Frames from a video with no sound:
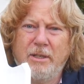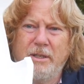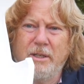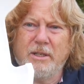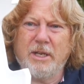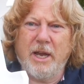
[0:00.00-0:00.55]

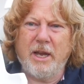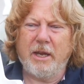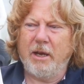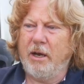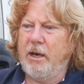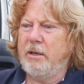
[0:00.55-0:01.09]
As I
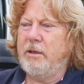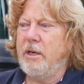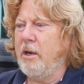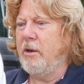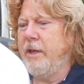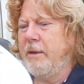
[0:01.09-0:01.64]
say, you
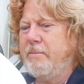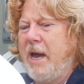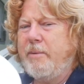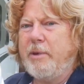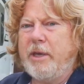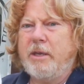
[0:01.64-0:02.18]
know, I think
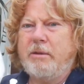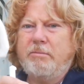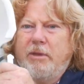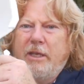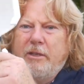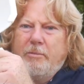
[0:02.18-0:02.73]
maybe
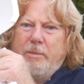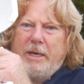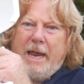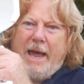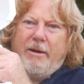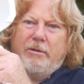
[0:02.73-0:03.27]
these have been
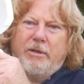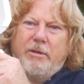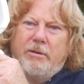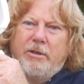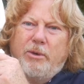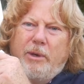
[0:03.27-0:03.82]
out
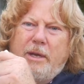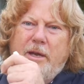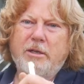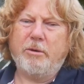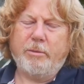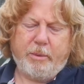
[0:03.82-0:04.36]
to a
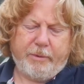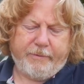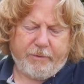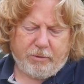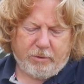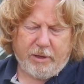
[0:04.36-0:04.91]
customer
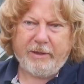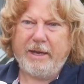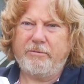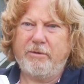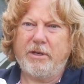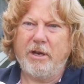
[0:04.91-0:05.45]
before and
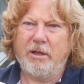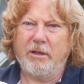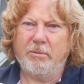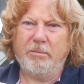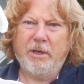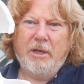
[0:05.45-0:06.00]
they'd return
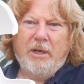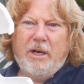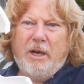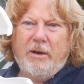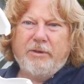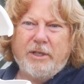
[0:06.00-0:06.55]
them
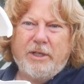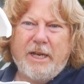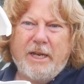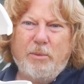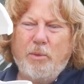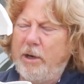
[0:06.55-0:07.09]
after
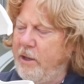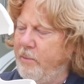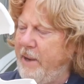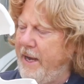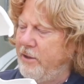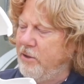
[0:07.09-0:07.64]
sticking one of the
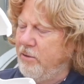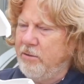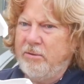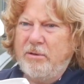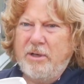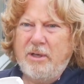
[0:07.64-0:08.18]
pads
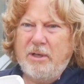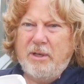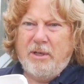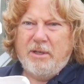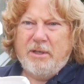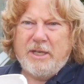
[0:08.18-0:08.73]
on
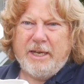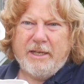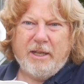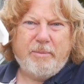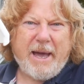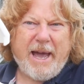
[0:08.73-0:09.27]
and seeing
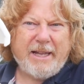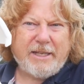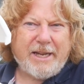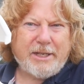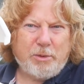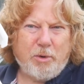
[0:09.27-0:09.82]
that the pads
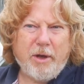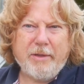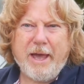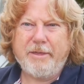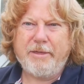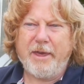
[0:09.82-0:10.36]
actually weren't
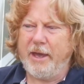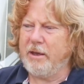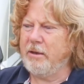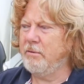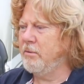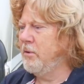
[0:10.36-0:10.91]
that thick.
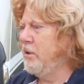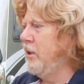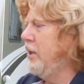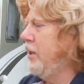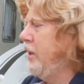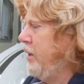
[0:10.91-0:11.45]

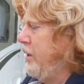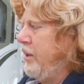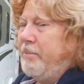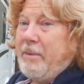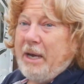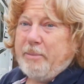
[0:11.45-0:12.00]

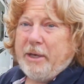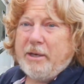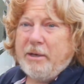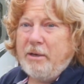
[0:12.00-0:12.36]
Maybe.